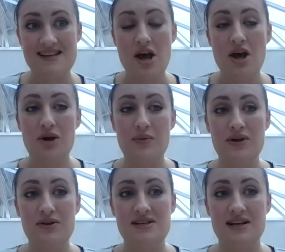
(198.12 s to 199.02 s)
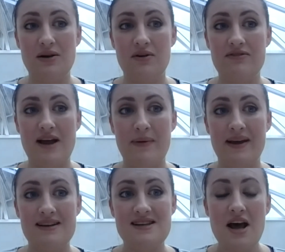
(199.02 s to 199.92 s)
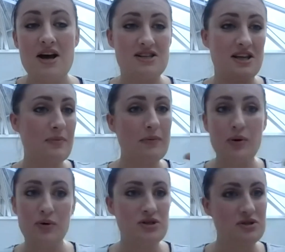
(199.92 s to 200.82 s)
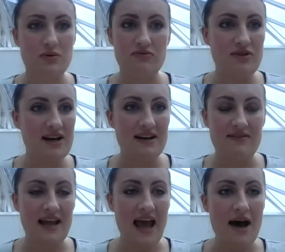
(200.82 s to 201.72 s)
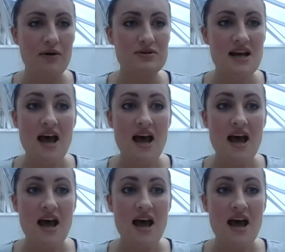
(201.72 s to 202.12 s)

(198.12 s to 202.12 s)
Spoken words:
who were using cloth nappies, so the proportions were really, really out.